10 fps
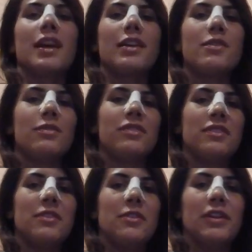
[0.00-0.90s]
say, you
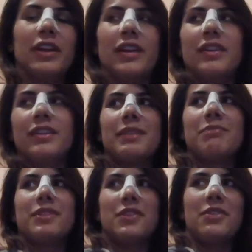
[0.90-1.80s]
snore.
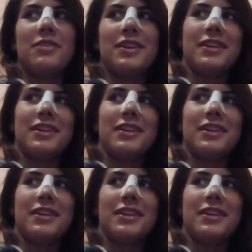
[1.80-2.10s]
I'm sorry.